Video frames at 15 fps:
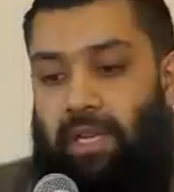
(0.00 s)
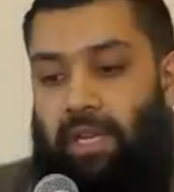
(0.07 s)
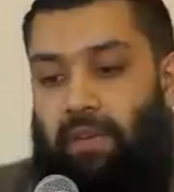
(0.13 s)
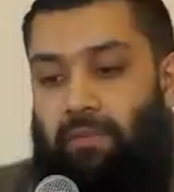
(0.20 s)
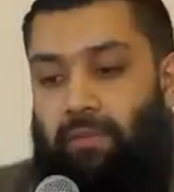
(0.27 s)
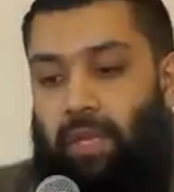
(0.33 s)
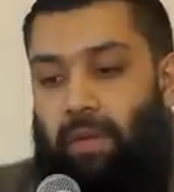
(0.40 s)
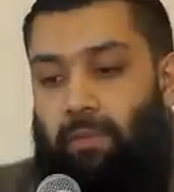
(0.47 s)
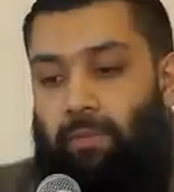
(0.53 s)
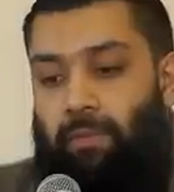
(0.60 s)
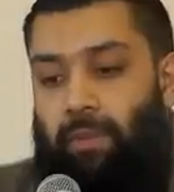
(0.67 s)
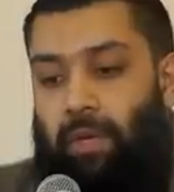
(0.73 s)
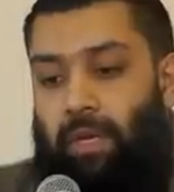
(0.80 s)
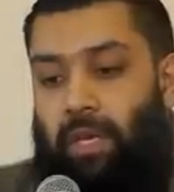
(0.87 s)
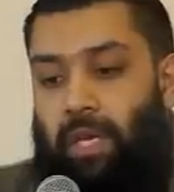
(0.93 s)
and give
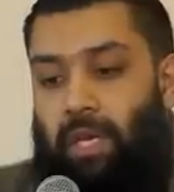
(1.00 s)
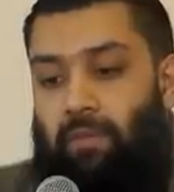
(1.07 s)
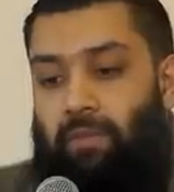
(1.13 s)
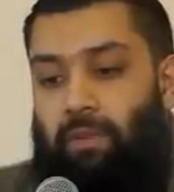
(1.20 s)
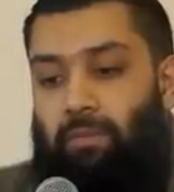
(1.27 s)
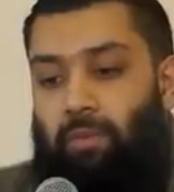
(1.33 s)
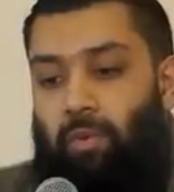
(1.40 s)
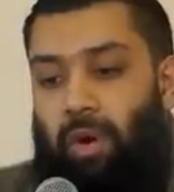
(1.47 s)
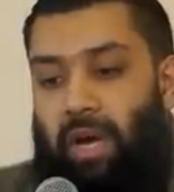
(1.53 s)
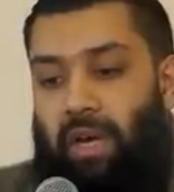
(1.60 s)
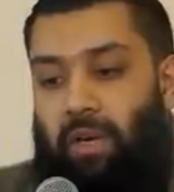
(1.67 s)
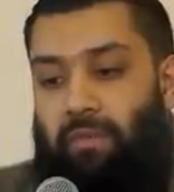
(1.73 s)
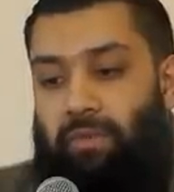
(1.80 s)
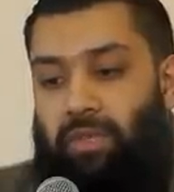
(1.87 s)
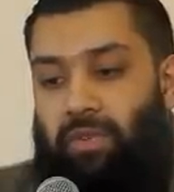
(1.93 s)
them even more
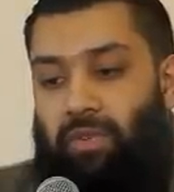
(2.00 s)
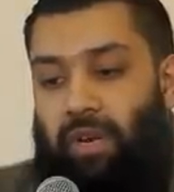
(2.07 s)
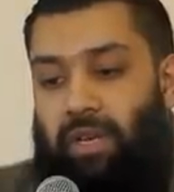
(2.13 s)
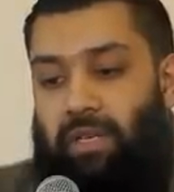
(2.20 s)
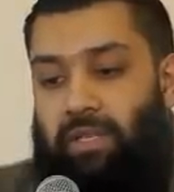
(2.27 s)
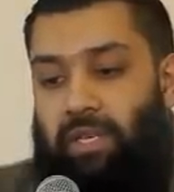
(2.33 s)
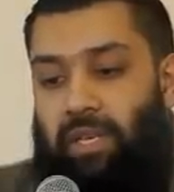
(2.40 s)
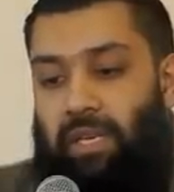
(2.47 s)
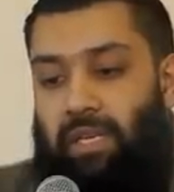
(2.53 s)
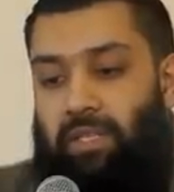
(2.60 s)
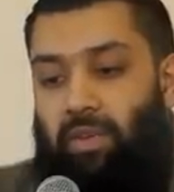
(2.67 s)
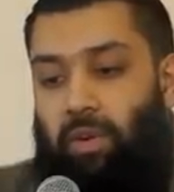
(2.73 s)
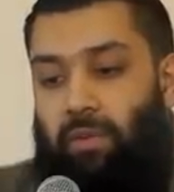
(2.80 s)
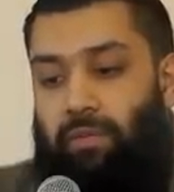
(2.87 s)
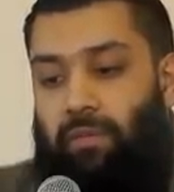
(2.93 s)
out of His grace. He
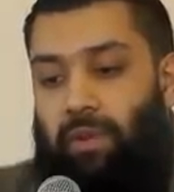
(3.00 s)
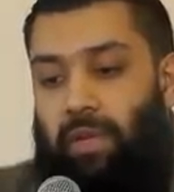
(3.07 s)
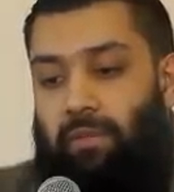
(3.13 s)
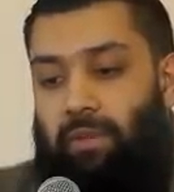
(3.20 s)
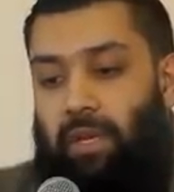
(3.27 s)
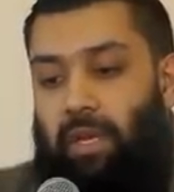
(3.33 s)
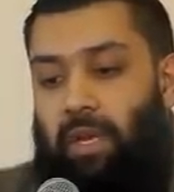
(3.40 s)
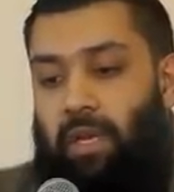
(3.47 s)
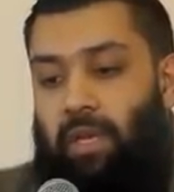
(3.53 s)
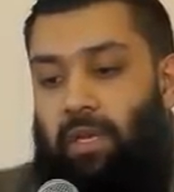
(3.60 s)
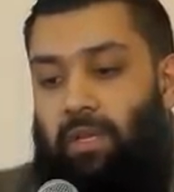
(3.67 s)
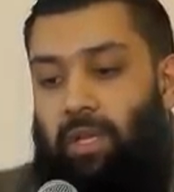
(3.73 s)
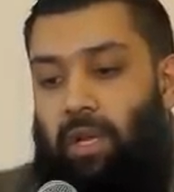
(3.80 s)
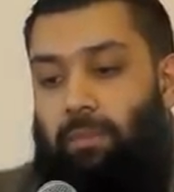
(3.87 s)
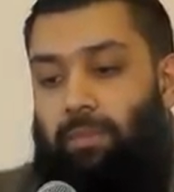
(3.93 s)
is all forgiving,
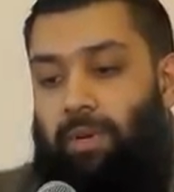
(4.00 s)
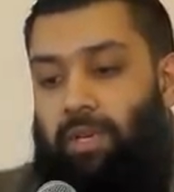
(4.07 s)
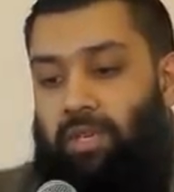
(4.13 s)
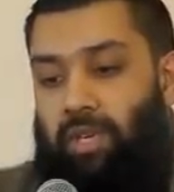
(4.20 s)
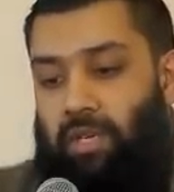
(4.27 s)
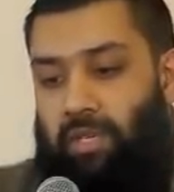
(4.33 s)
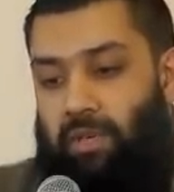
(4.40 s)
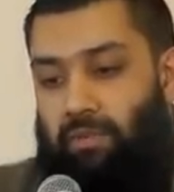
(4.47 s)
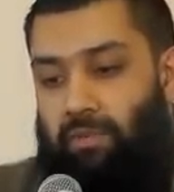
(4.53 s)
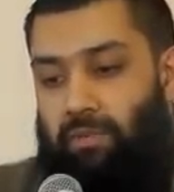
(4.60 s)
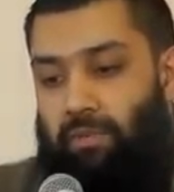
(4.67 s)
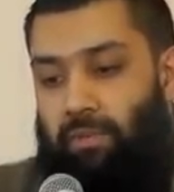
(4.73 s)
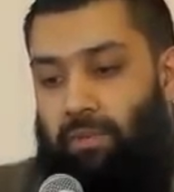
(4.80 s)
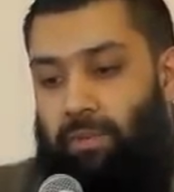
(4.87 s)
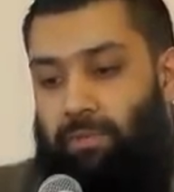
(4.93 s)
the appreciative.
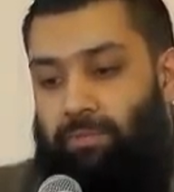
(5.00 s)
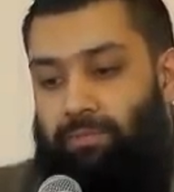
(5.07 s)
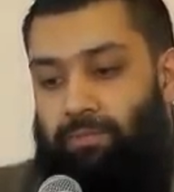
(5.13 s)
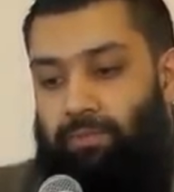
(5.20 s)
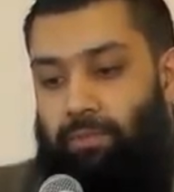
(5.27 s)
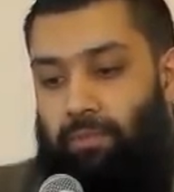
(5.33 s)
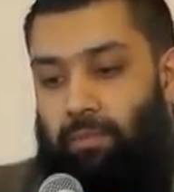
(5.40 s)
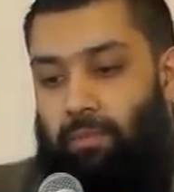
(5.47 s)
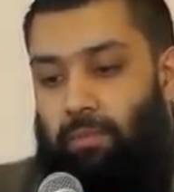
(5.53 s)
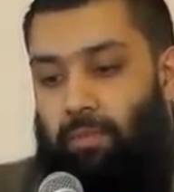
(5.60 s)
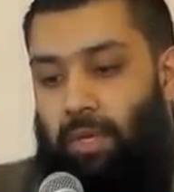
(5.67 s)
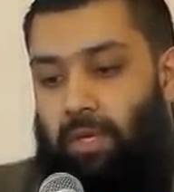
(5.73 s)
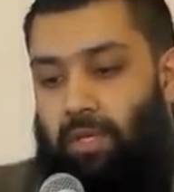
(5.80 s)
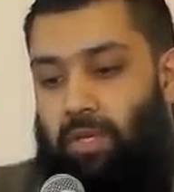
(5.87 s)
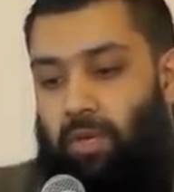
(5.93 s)

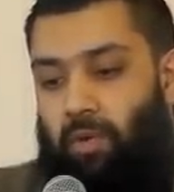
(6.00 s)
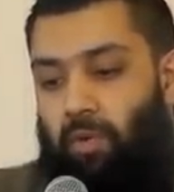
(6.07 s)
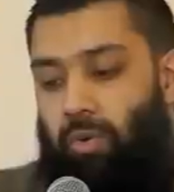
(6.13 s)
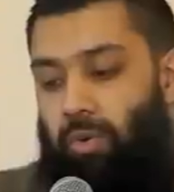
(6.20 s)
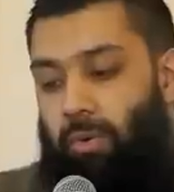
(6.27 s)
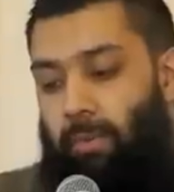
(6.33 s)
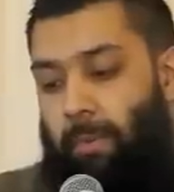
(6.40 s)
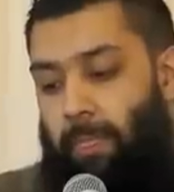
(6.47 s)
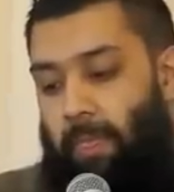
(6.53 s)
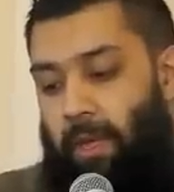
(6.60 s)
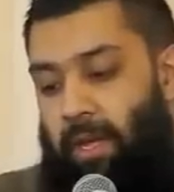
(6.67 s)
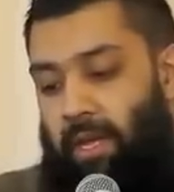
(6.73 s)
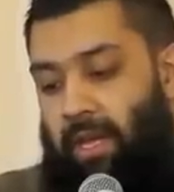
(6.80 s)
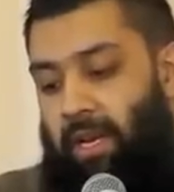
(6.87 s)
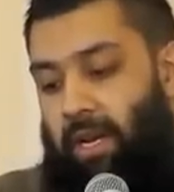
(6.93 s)
Ashukur.
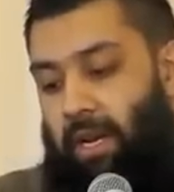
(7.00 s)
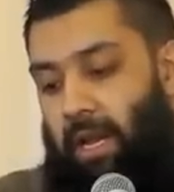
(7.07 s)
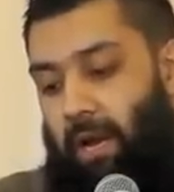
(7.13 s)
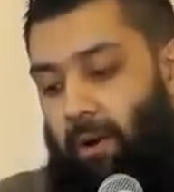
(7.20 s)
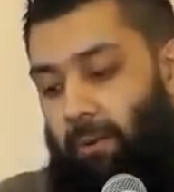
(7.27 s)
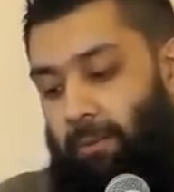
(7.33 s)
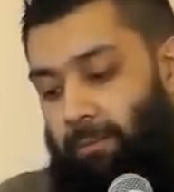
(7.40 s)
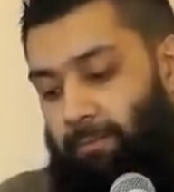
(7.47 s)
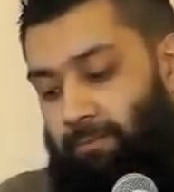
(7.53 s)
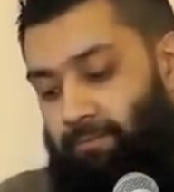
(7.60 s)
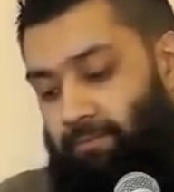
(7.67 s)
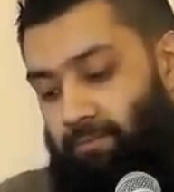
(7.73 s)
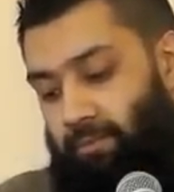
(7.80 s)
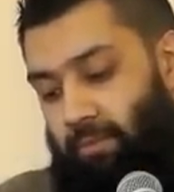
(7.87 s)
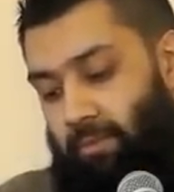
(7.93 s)

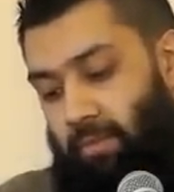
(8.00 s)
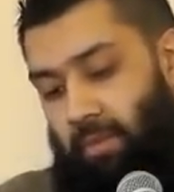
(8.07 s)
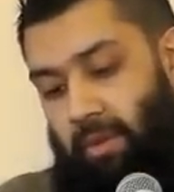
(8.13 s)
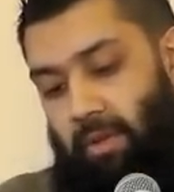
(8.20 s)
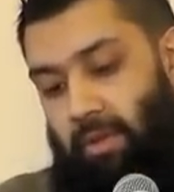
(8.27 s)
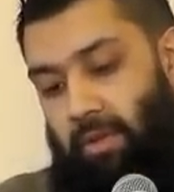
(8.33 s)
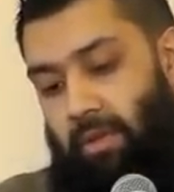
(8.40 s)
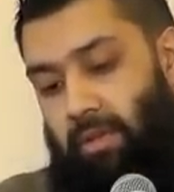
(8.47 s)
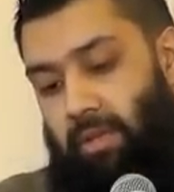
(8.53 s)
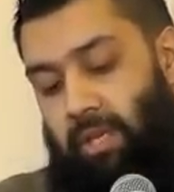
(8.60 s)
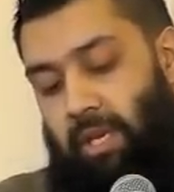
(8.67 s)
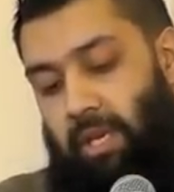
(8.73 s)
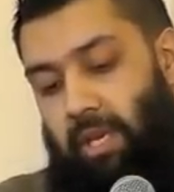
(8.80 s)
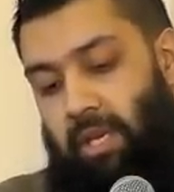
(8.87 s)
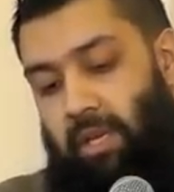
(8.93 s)
Now,
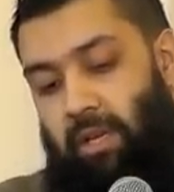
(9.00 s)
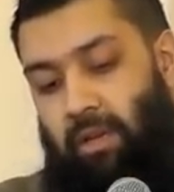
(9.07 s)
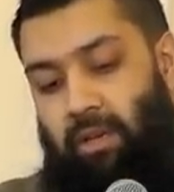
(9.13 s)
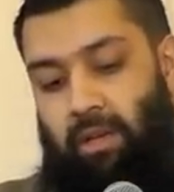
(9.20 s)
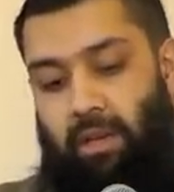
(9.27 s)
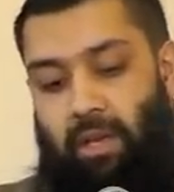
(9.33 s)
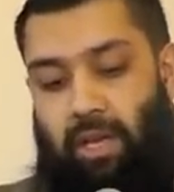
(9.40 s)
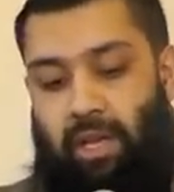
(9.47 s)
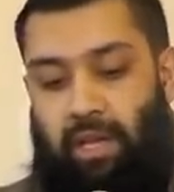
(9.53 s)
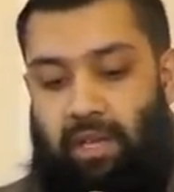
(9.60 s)
the